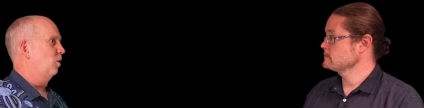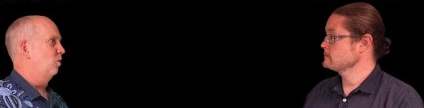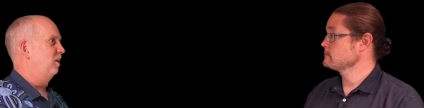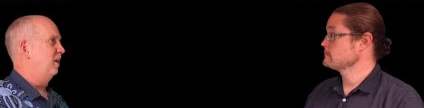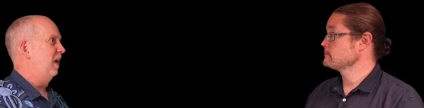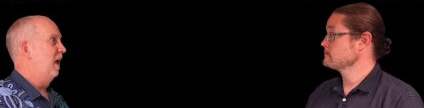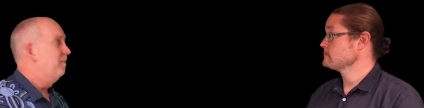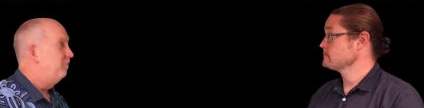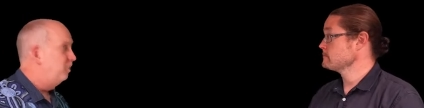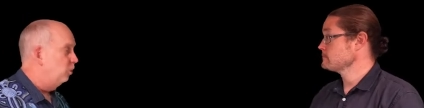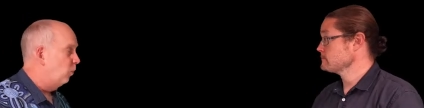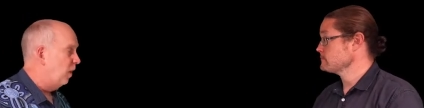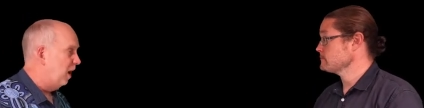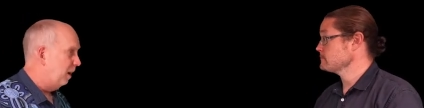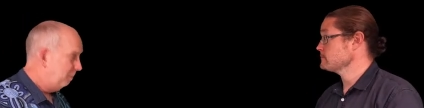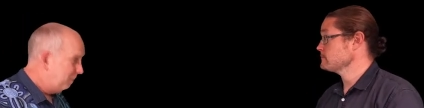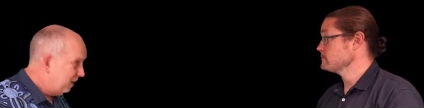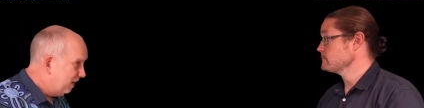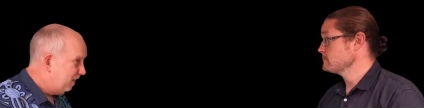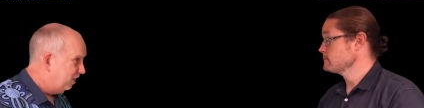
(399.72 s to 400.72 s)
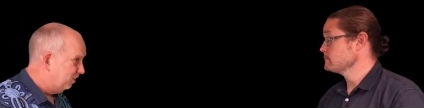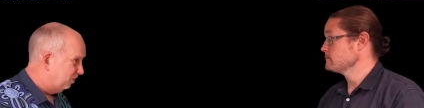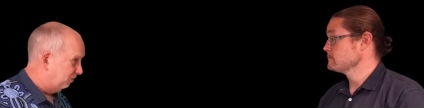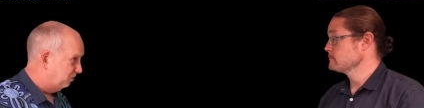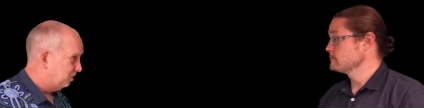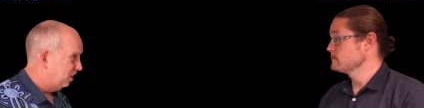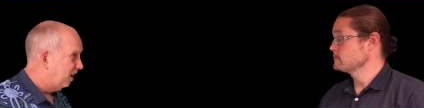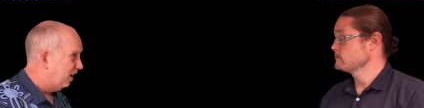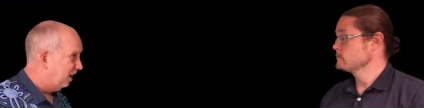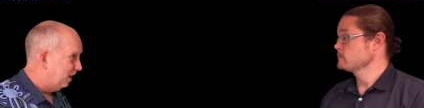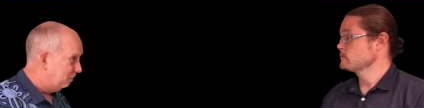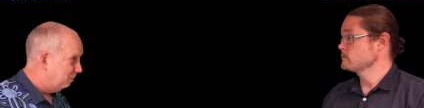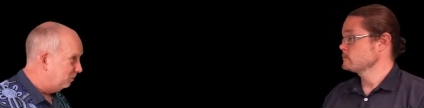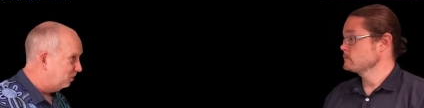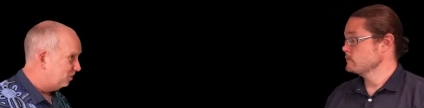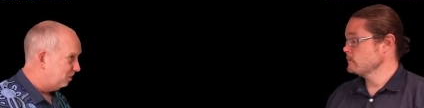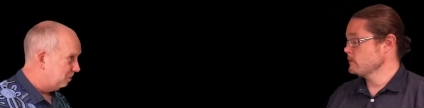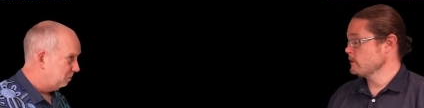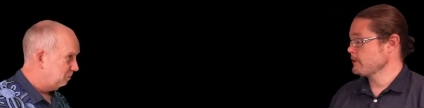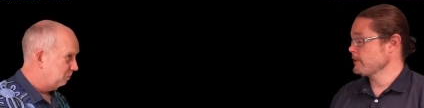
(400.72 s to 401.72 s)
Speaker 1: only everywhere millions of
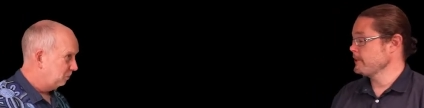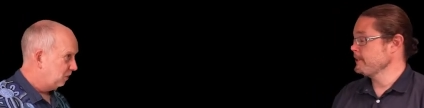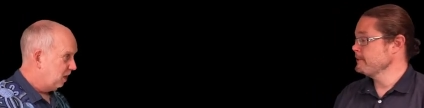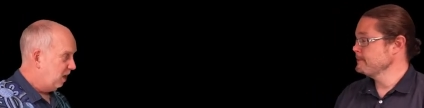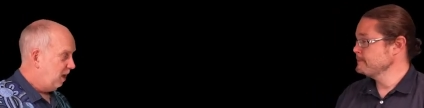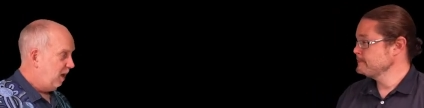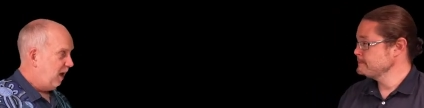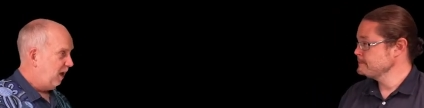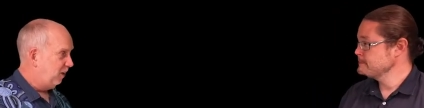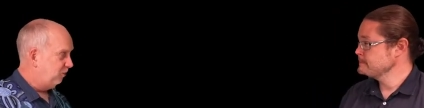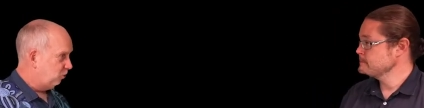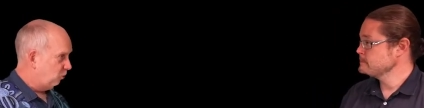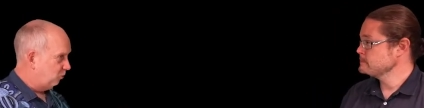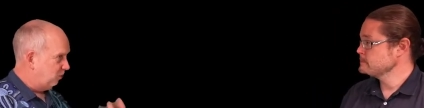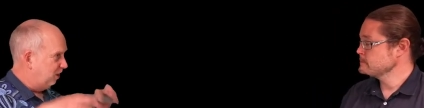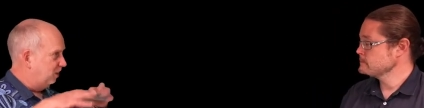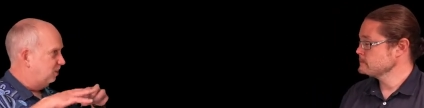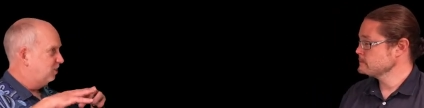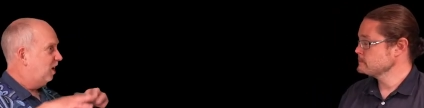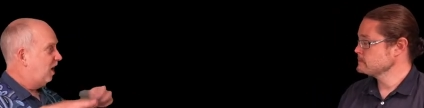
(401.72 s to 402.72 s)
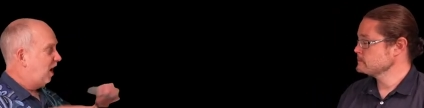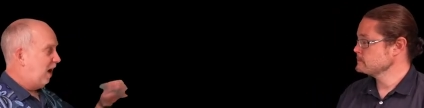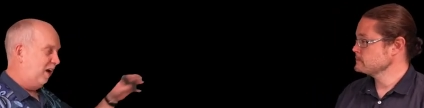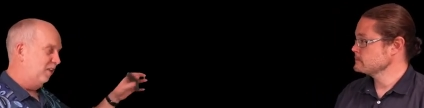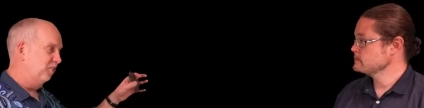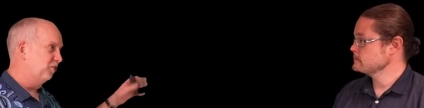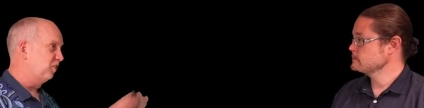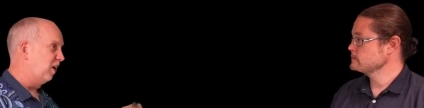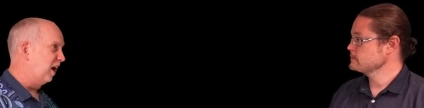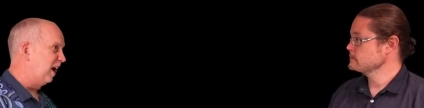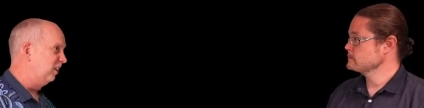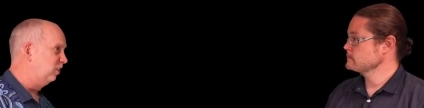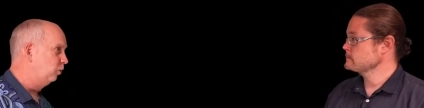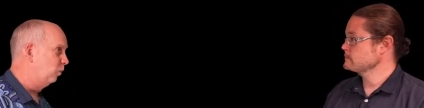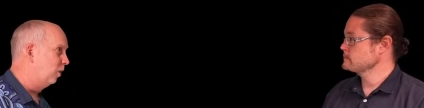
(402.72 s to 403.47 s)
times. Okay. And so the entire sky in the